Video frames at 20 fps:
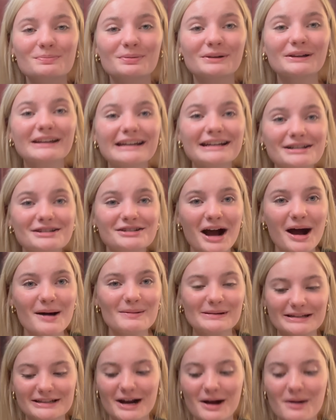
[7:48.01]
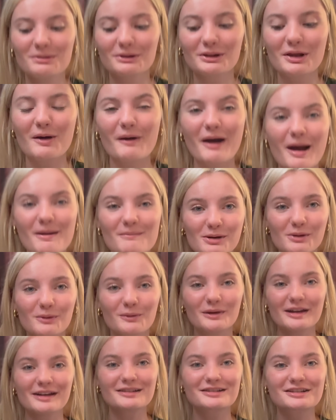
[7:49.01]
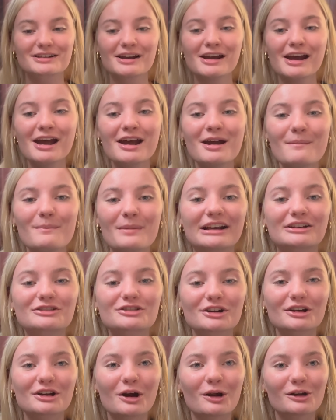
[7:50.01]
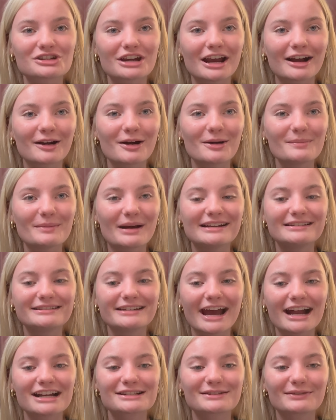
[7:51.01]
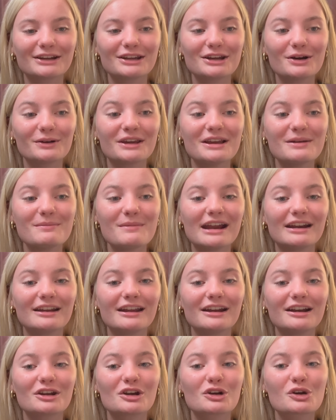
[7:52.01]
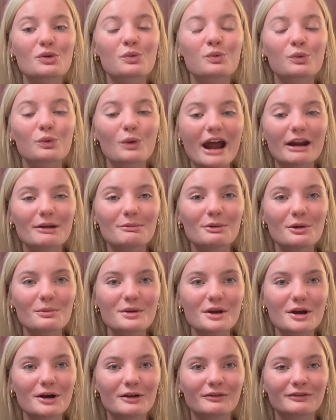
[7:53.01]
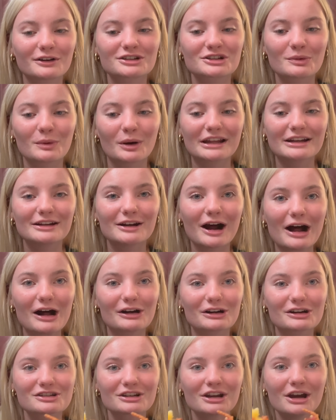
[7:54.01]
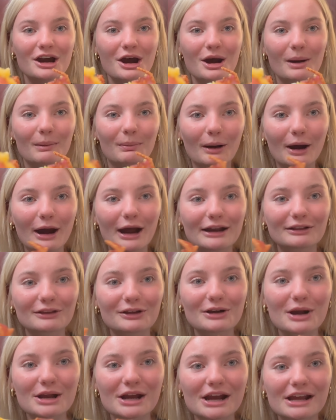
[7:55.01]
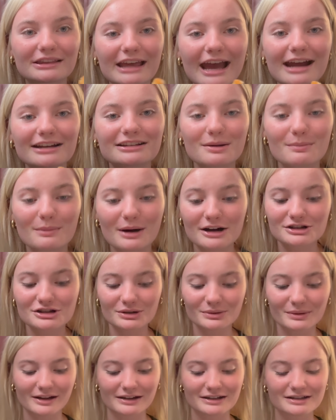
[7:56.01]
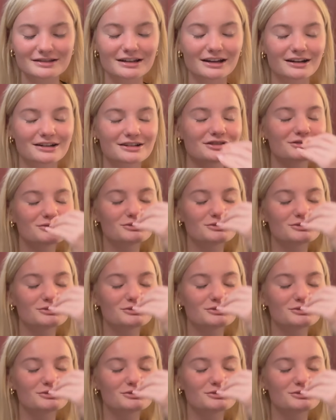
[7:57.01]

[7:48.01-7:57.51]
Please comment down below Emma wins. Make sure to go check out my dad's video. He made an incredible meal for $20. But look at that, the mozzarella sticks.